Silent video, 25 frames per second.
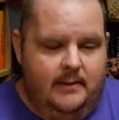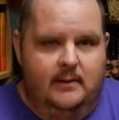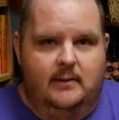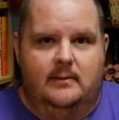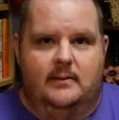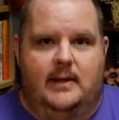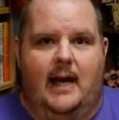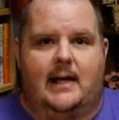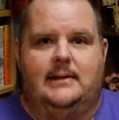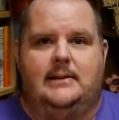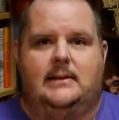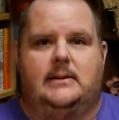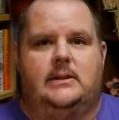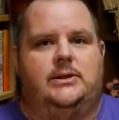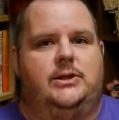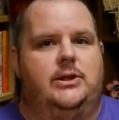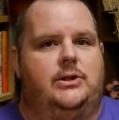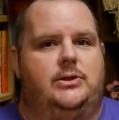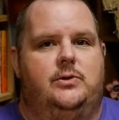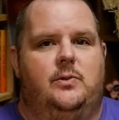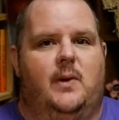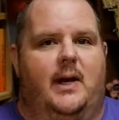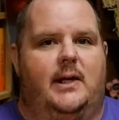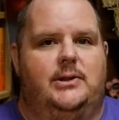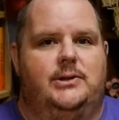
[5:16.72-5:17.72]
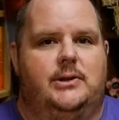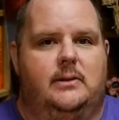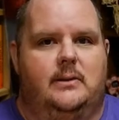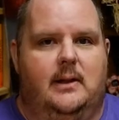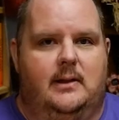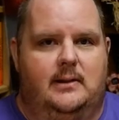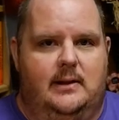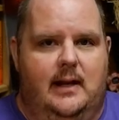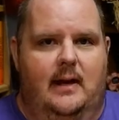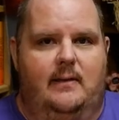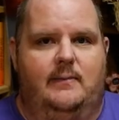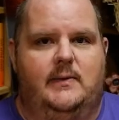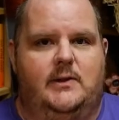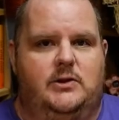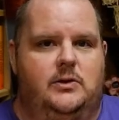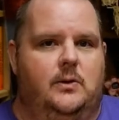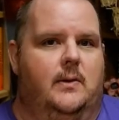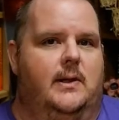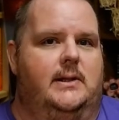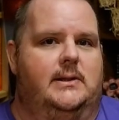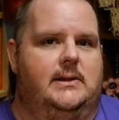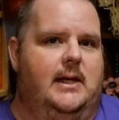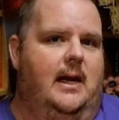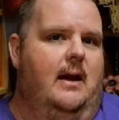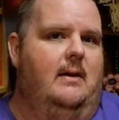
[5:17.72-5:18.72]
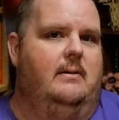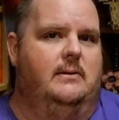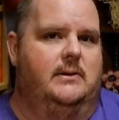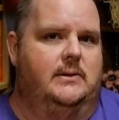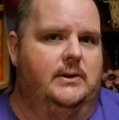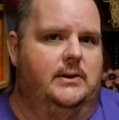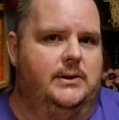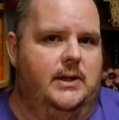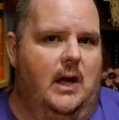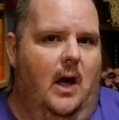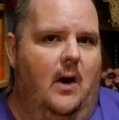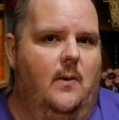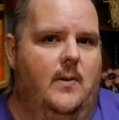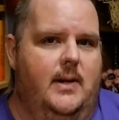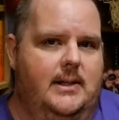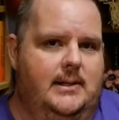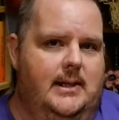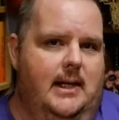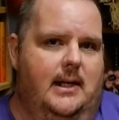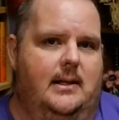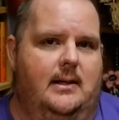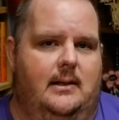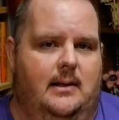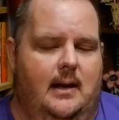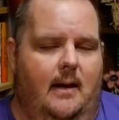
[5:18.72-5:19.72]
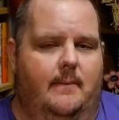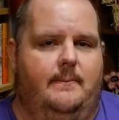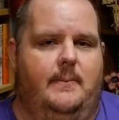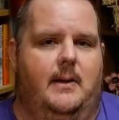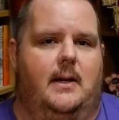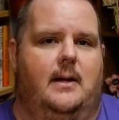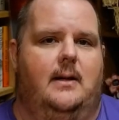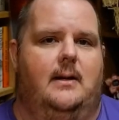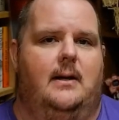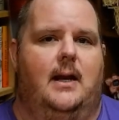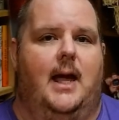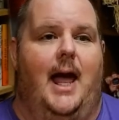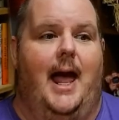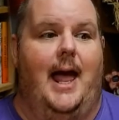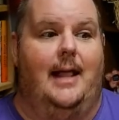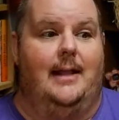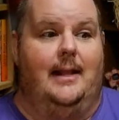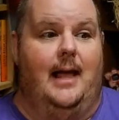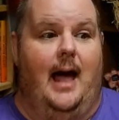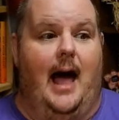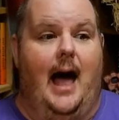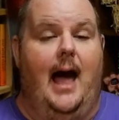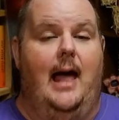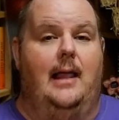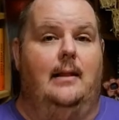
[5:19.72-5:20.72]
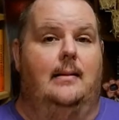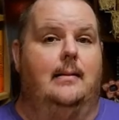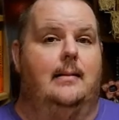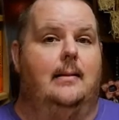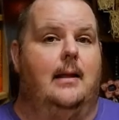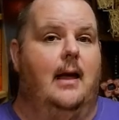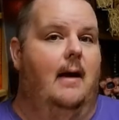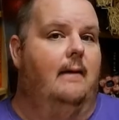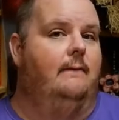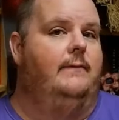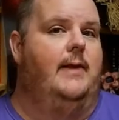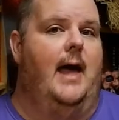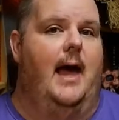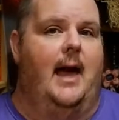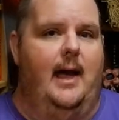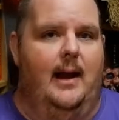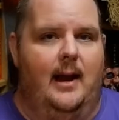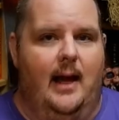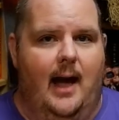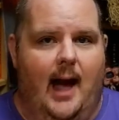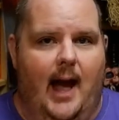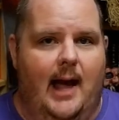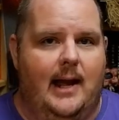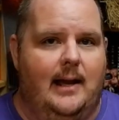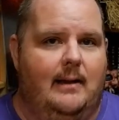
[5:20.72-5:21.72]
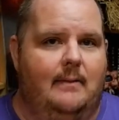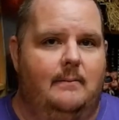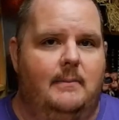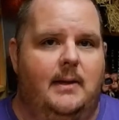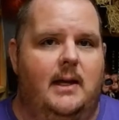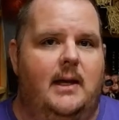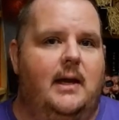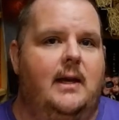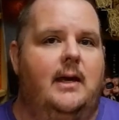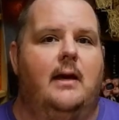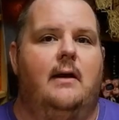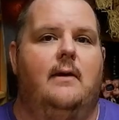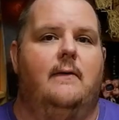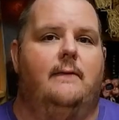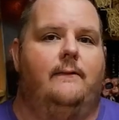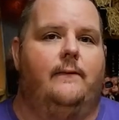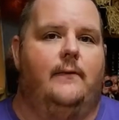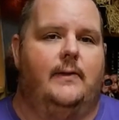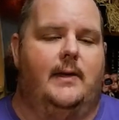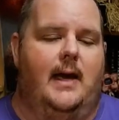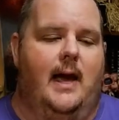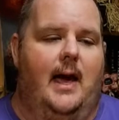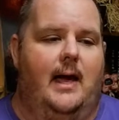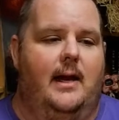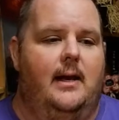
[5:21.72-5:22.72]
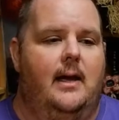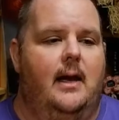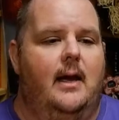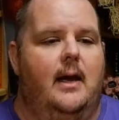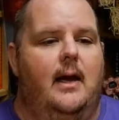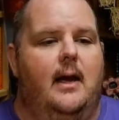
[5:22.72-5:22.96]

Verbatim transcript: That's the situation that David Joy's characters always end up in, and I love that. I am here for that.